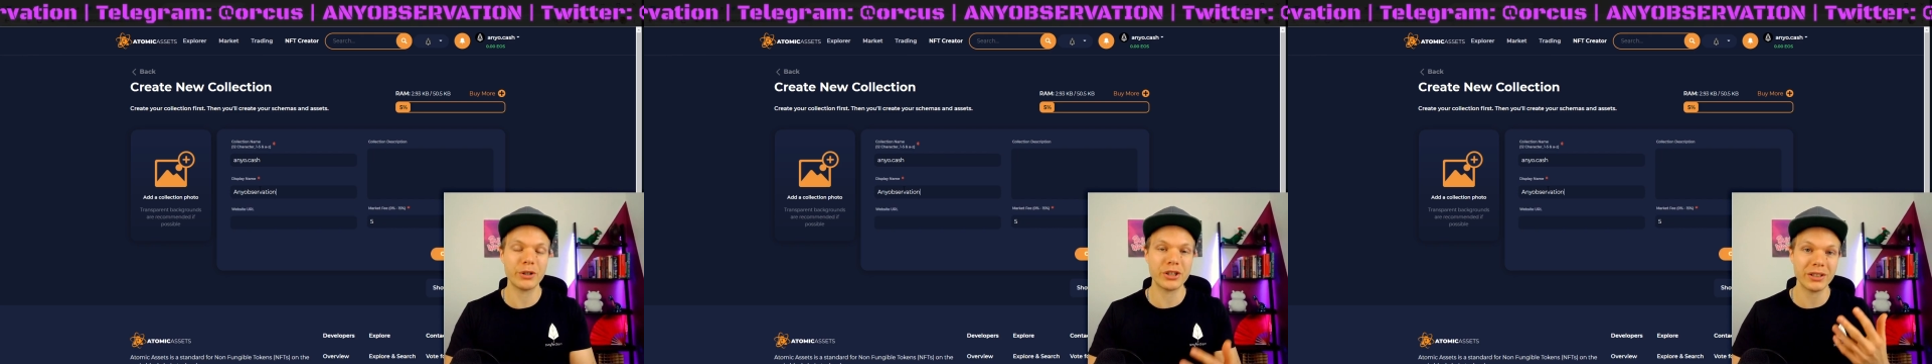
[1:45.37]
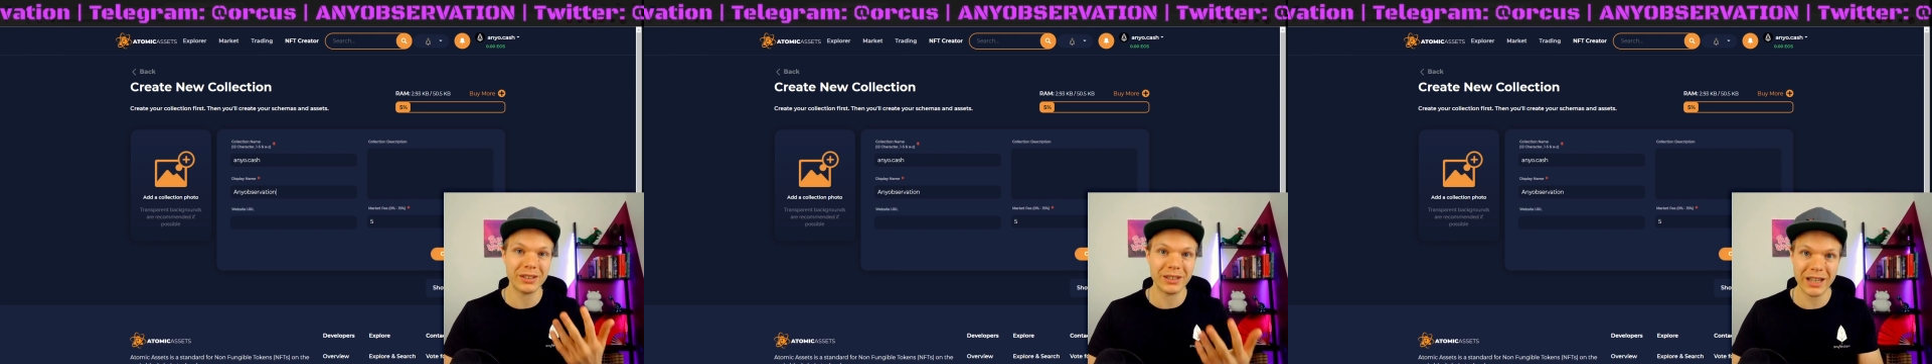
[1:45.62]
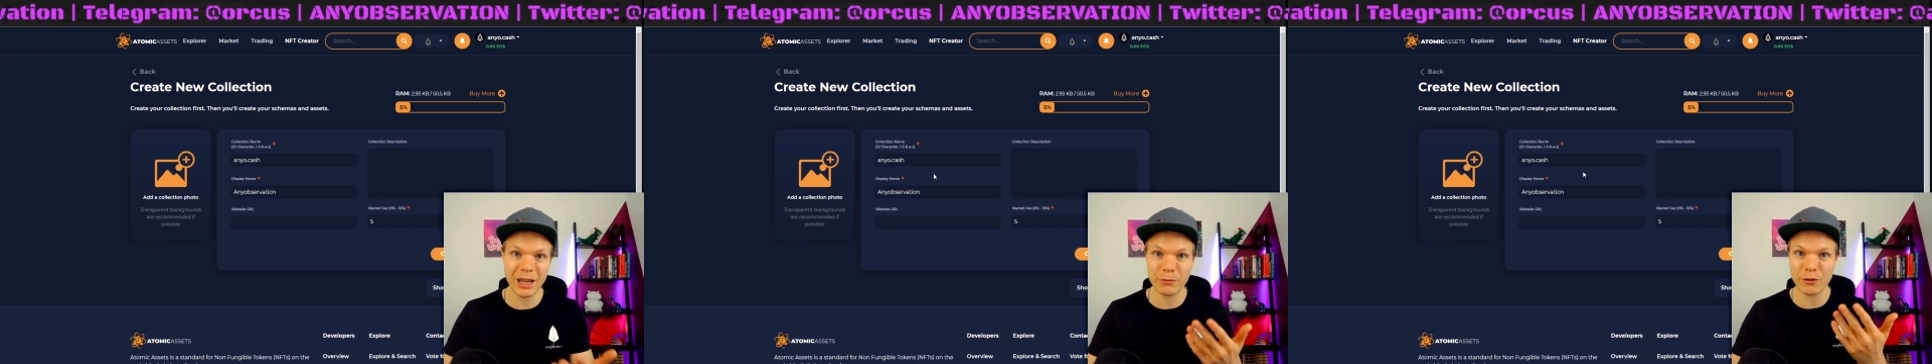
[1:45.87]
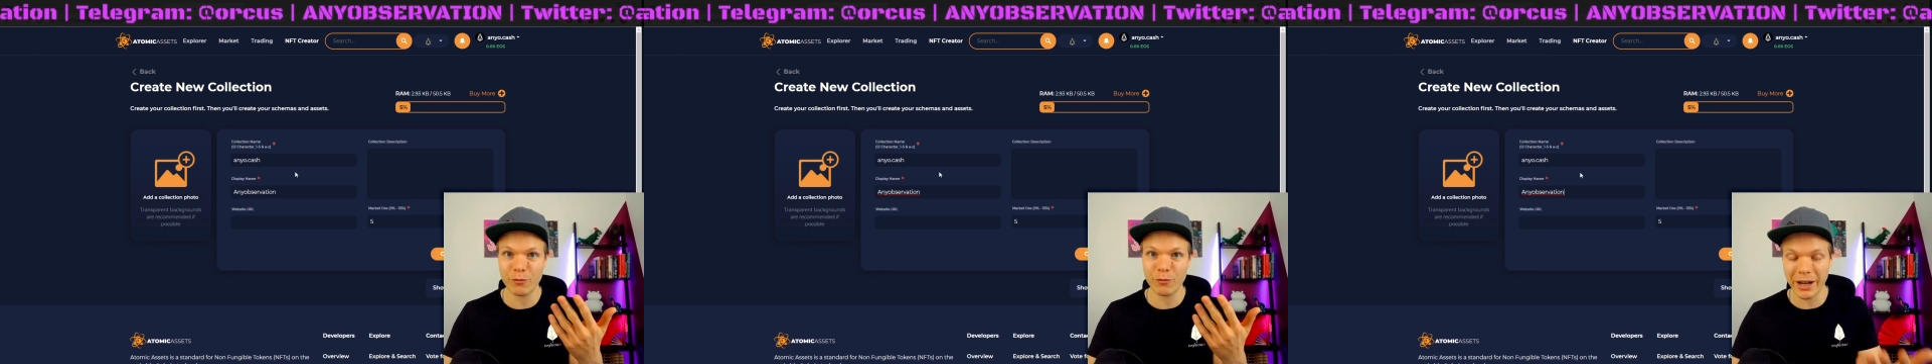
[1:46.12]
which is the name
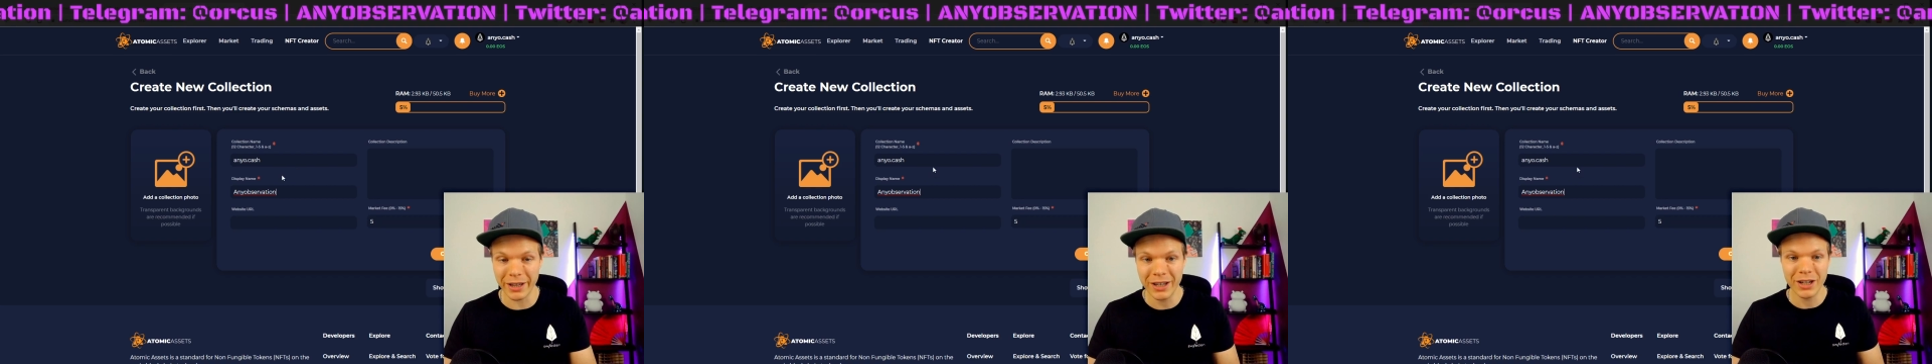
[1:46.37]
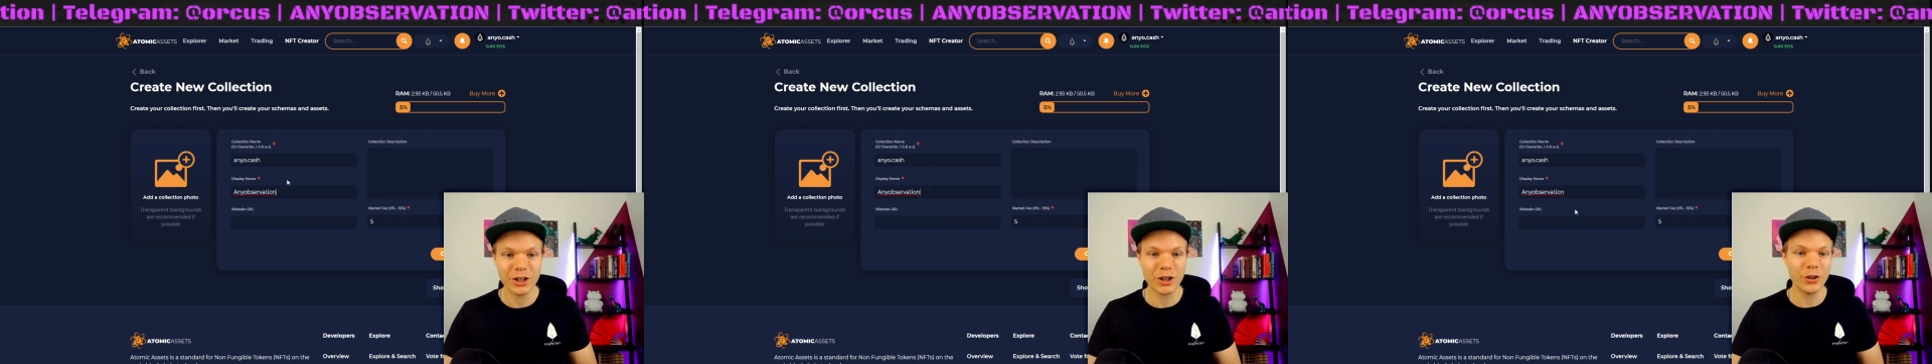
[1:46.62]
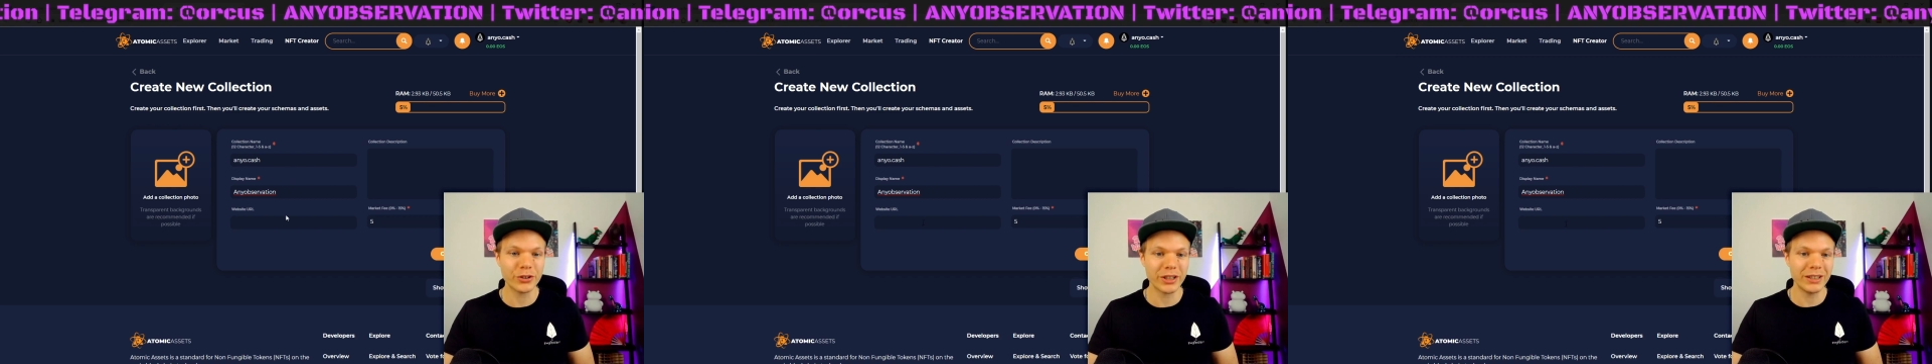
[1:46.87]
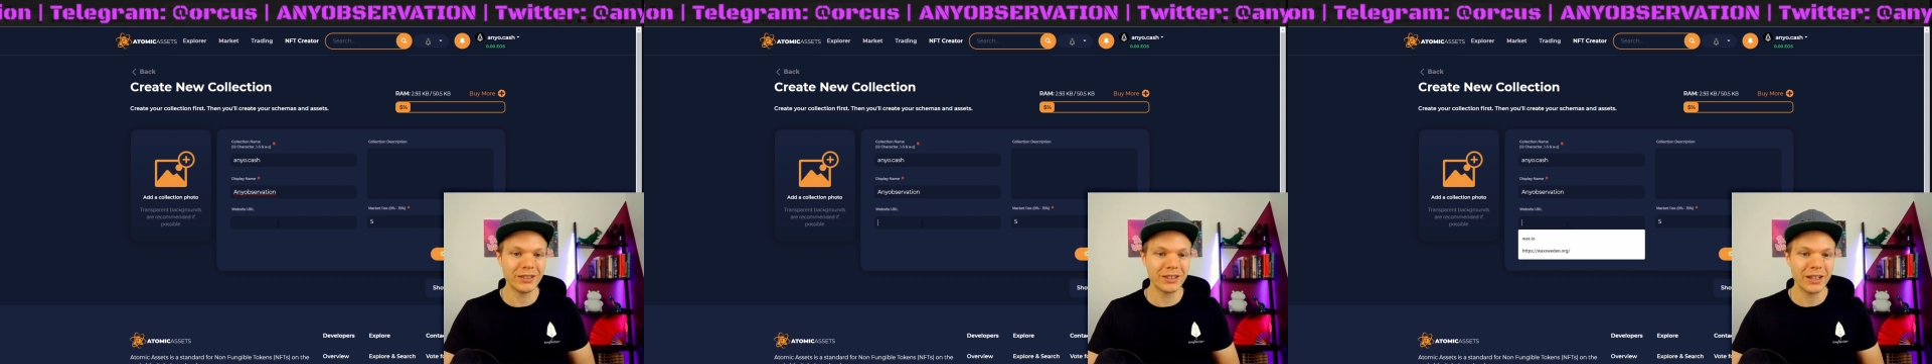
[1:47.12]
of my
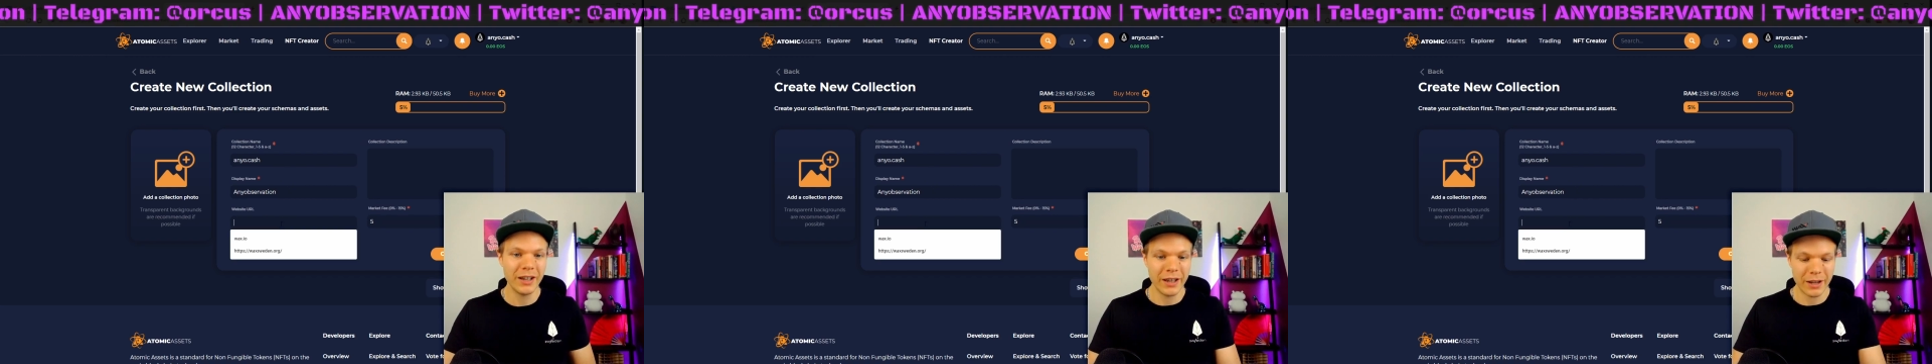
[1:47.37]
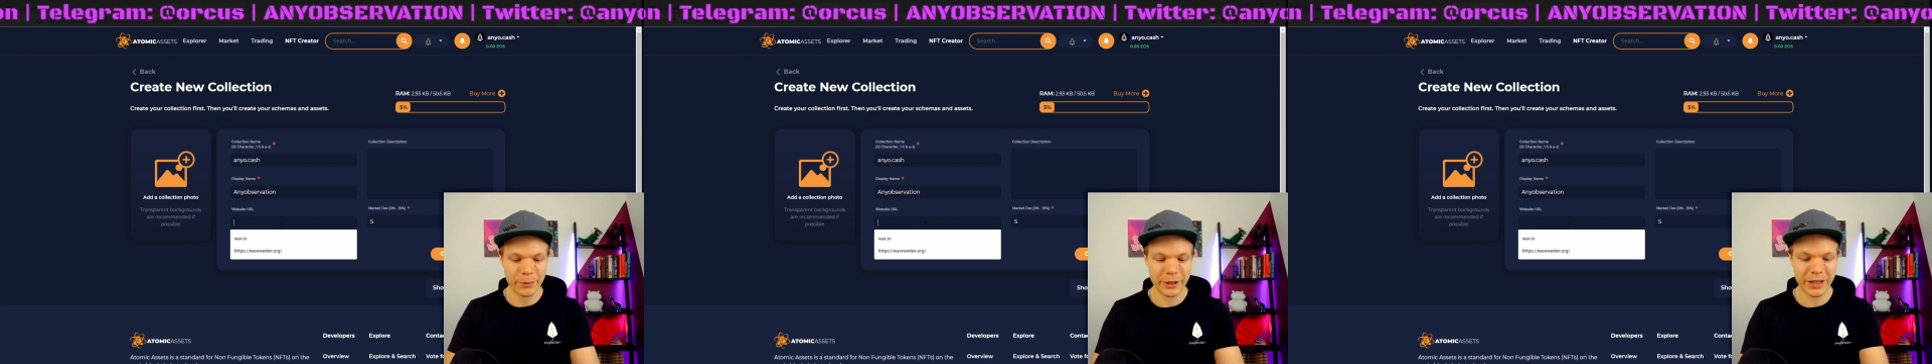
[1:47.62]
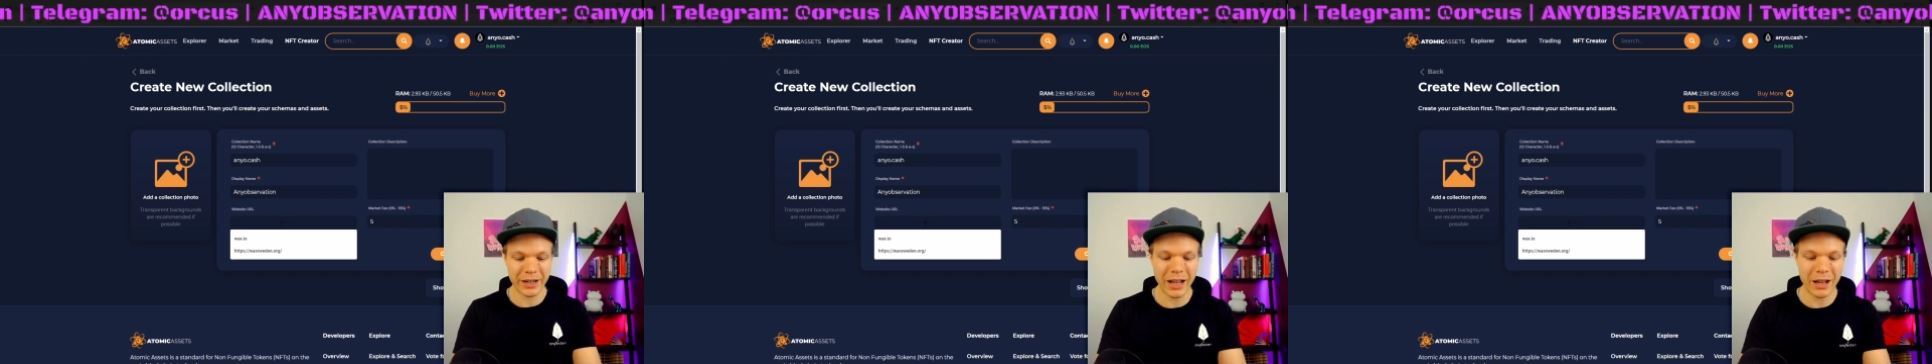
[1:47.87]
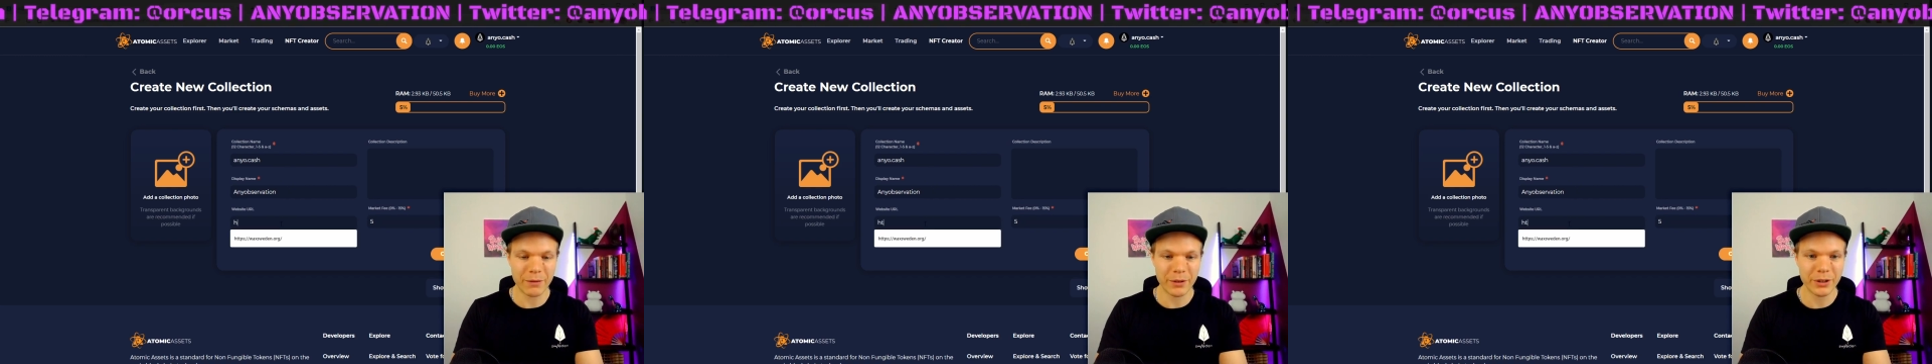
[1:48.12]
content. And we can
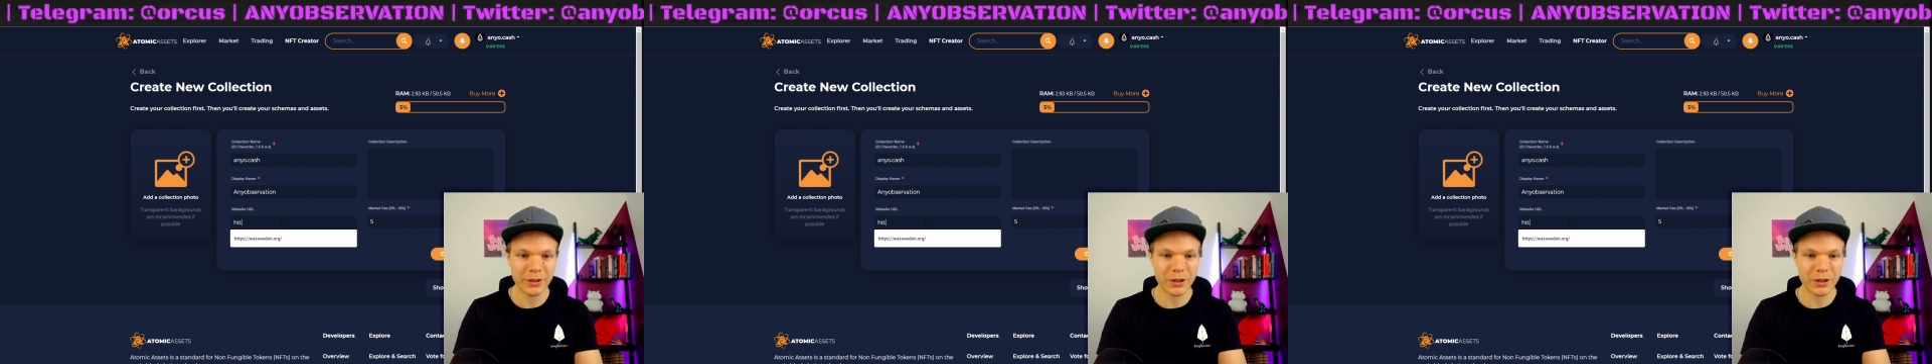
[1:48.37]
have